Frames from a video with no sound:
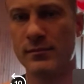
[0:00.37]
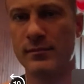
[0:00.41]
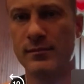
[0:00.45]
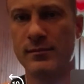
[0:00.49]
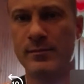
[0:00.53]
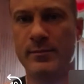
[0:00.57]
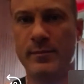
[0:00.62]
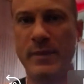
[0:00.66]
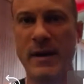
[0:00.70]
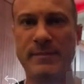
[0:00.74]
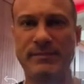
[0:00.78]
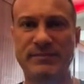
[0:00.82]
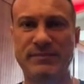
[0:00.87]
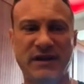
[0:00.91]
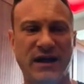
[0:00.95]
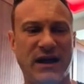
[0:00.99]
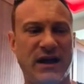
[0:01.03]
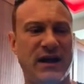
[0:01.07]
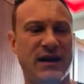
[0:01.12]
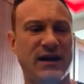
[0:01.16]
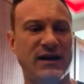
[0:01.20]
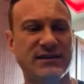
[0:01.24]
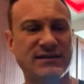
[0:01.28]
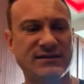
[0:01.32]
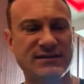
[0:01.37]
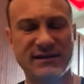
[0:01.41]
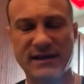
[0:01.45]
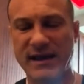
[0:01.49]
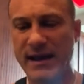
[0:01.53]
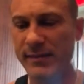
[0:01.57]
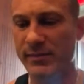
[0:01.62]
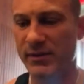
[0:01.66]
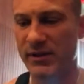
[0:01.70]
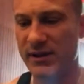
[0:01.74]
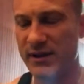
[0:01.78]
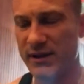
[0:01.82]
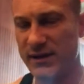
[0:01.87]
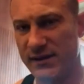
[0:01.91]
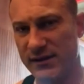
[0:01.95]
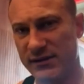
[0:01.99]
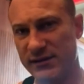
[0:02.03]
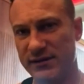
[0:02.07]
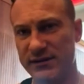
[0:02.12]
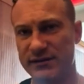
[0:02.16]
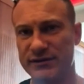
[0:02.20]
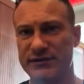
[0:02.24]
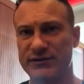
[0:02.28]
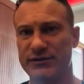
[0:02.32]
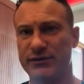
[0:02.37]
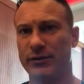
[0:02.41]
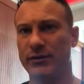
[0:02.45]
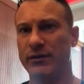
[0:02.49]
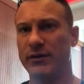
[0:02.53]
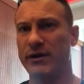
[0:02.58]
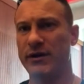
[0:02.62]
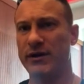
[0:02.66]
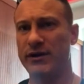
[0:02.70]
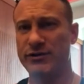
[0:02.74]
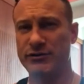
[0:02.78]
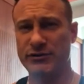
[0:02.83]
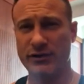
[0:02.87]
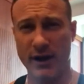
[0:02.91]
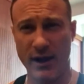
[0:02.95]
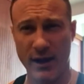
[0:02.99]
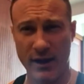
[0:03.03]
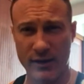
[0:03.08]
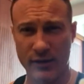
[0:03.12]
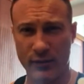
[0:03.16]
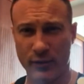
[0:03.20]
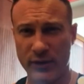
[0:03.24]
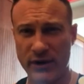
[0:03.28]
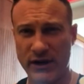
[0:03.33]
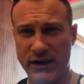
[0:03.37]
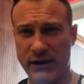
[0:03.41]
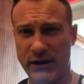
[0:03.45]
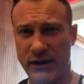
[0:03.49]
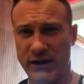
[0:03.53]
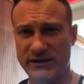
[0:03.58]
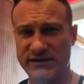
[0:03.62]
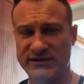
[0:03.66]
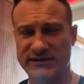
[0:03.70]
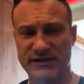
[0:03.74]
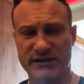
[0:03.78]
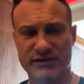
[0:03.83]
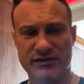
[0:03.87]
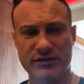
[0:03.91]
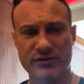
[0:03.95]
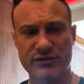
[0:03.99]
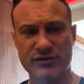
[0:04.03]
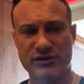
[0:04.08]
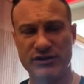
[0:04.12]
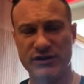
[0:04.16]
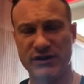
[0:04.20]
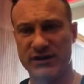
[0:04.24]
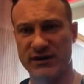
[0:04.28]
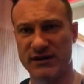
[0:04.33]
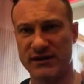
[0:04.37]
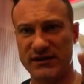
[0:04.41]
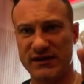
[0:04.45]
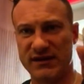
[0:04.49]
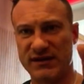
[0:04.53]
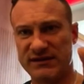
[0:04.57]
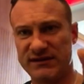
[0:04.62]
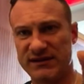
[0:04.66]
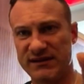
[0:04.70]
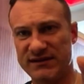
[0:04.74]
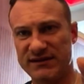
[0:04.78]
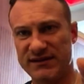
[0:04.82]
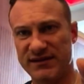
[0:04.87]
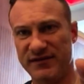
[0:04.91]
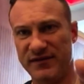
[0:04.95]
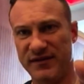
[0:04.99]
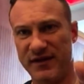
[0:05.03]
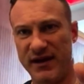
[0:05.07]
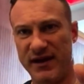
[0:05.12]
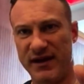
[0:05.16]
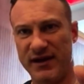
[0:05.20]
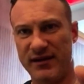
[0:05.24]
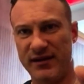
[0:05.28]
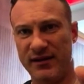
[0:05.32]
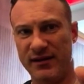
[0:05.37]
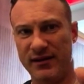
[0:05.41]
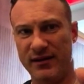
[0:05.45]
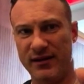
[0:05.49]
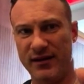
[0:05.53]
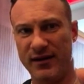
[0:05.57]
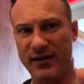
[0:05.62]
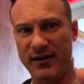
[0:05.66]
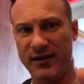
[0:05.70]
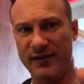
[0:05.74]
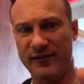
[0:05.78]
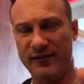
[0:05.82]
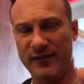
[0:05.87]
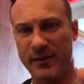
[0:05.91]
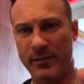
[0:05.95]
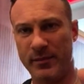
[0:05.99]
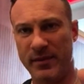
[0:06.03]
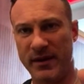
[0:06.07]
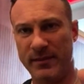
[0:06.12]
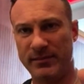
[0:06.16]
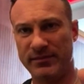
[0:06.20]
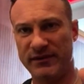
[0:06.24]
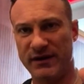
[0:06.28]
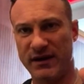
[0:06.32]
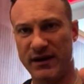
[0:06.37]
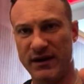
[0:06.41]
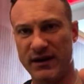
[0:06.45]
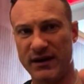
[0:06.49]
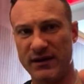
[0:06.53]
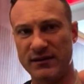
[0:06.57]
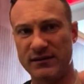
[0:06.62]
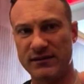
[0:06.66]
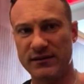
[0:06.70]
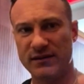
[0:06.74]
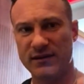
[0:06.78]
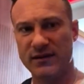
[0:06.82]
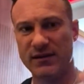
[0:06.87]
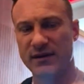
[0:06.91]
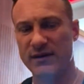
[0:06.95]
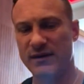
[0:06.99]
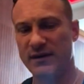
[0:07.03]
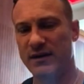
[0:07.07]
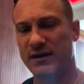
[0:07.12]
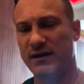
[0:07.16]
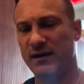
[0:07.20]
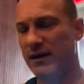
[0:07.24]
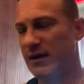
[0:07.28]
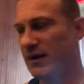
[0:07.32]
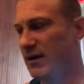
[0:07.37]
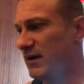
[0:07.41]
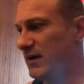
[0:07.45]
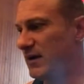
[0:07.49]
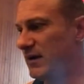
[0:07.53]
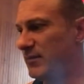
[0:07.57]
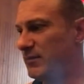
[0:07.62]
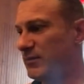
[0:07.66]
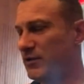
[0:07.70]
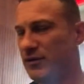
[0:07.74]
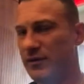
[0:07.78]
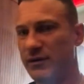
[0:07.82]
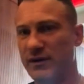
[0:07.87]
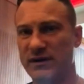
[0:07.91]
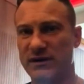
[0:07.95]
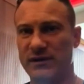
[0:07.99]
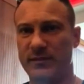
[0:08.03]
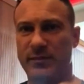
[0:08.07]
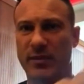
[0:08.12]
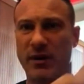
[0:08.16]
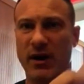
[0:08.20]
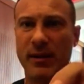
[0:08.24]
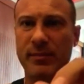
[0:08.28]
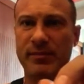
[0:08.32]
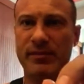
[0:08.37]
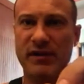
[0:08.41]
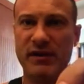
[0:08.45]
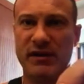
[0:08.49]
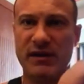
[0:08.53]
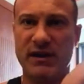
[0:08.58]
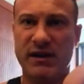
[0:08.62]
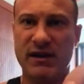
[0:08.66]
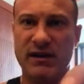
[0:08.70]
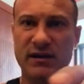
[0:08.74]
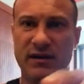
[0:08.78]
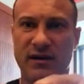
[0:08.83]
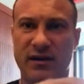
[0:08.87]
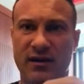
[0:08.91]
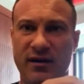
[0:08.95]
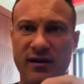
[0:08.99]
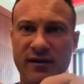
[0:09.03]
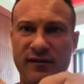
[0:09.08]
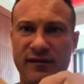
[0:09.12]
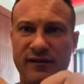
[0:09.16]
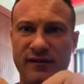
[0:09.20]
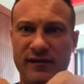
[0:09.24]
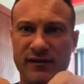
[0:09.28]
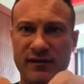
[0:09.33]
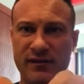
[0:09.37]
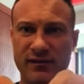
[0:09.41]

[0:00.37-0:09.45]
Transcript: Peptides, labeling, storage, and reconstitution. This is a vial of a peptide. I'm going to pop the lid off.